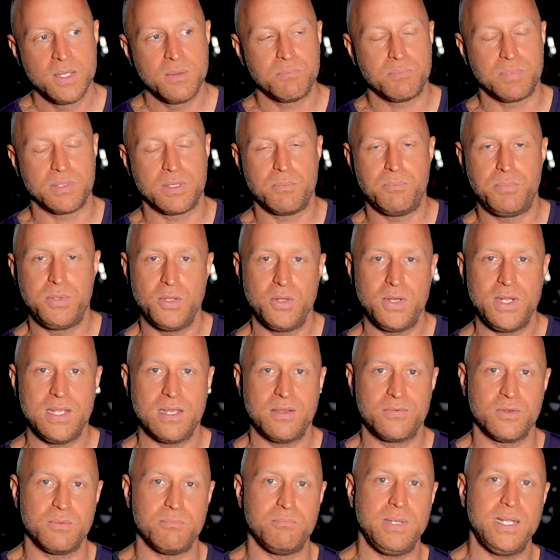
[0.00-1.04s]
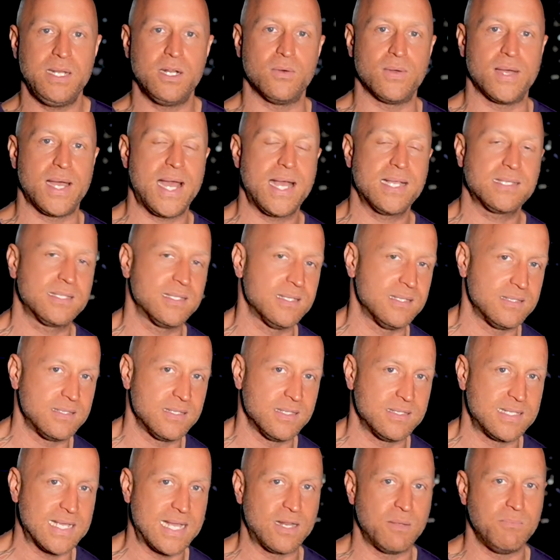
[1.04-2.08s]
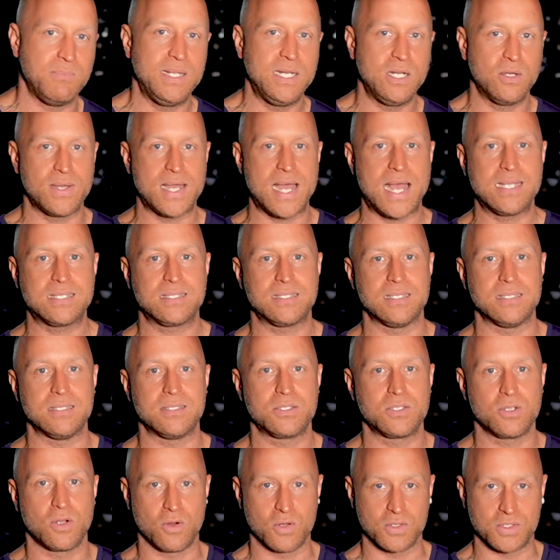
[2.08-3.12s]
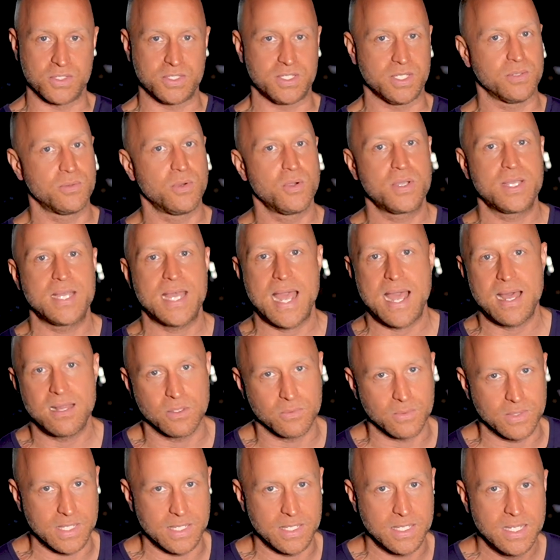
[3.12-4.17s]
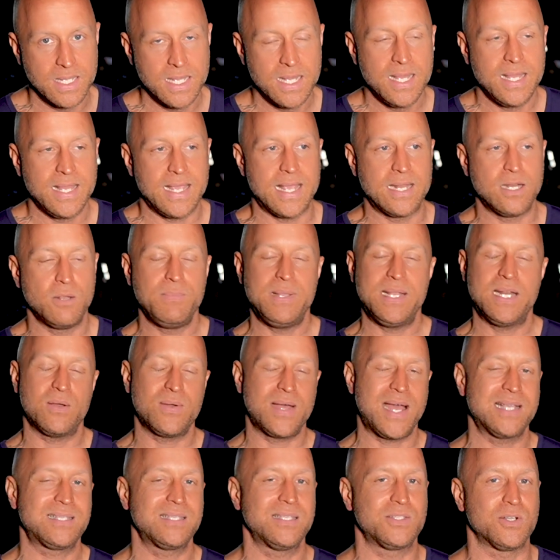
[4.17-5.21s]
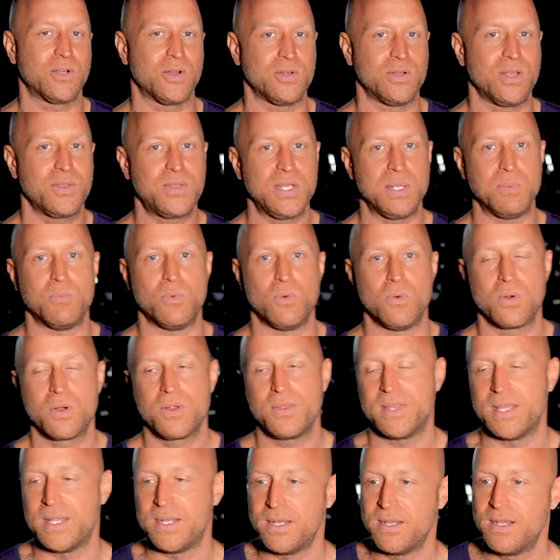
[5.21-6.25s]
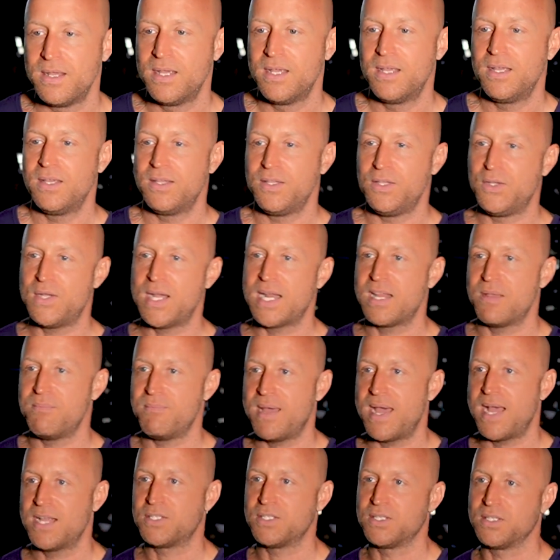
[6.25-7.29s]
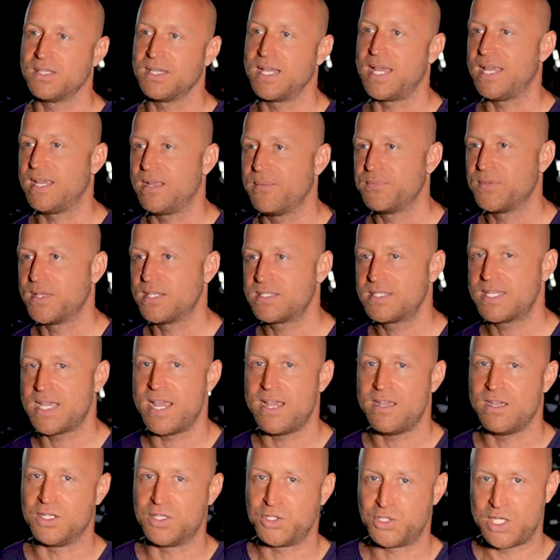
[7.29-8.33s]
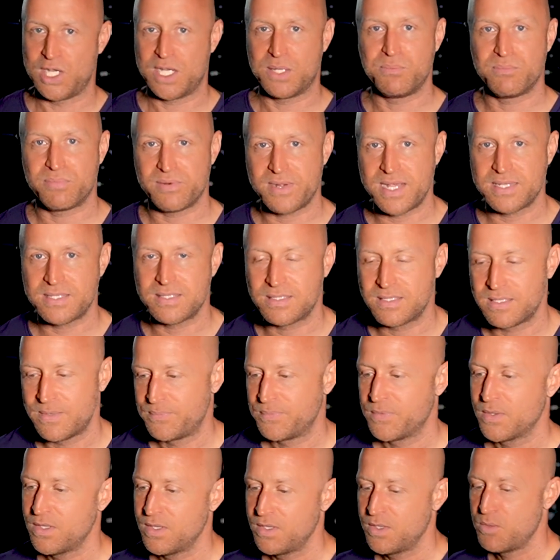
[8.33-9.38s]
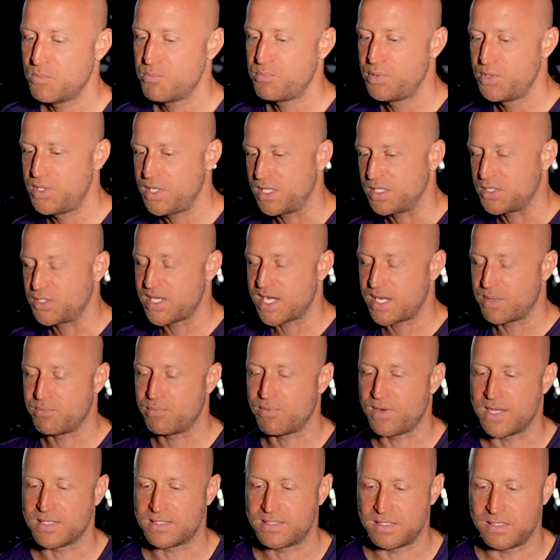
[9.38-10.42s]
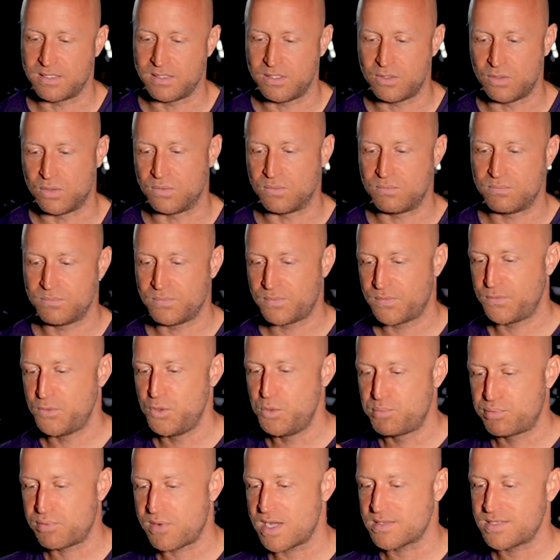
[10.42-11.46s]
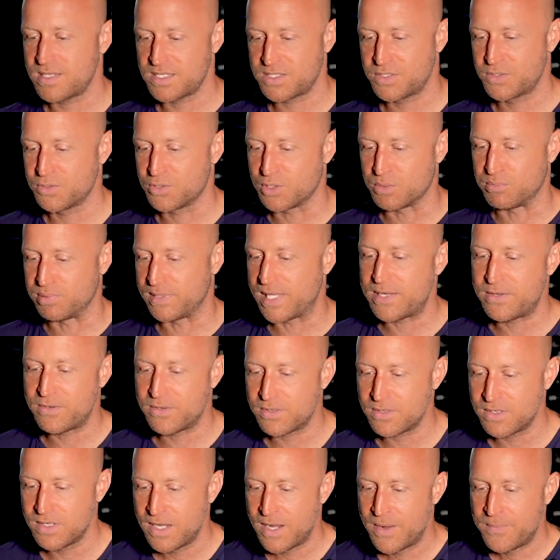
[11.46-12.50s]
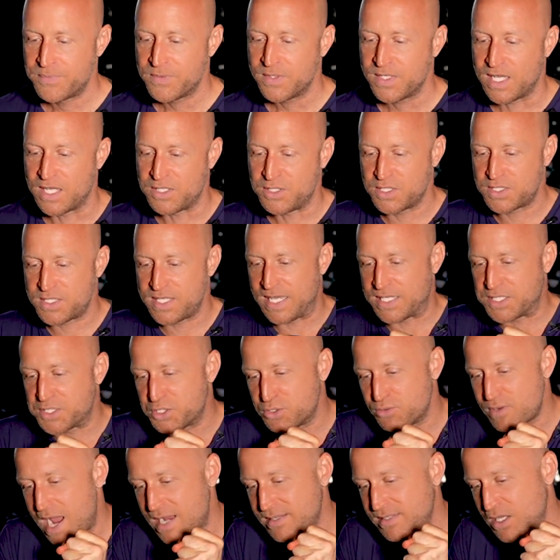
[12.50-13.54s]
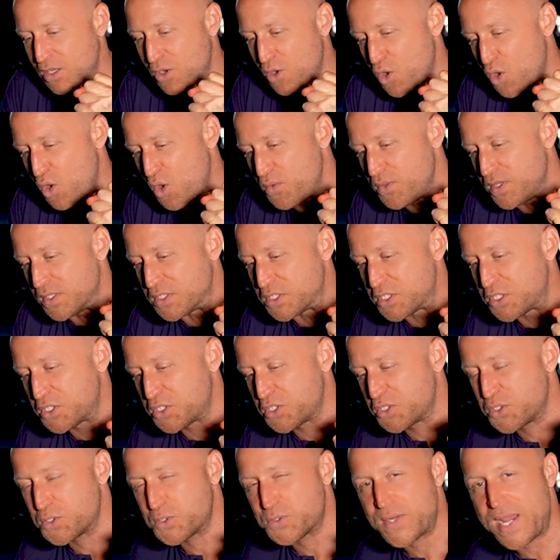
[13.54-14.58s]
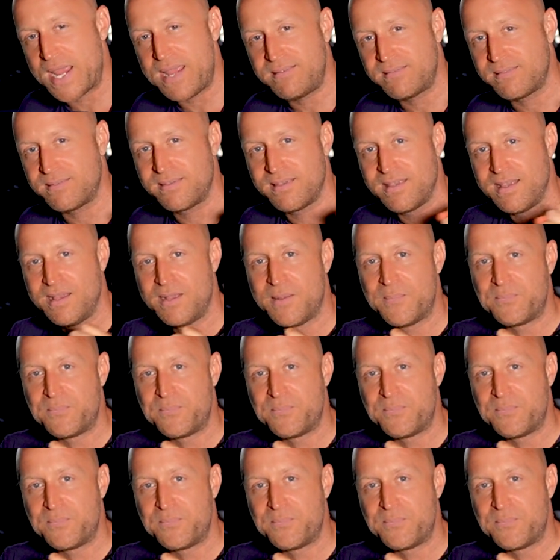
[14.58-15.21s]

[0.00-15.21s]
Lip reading: But the beauty of amino acids is that amino acids are zero calorie, and amino acids are nothing more than, you gotta imagine, like, let's say a chicken breast, putting a chicken breast in a little food processor or blender and just extracting all the straight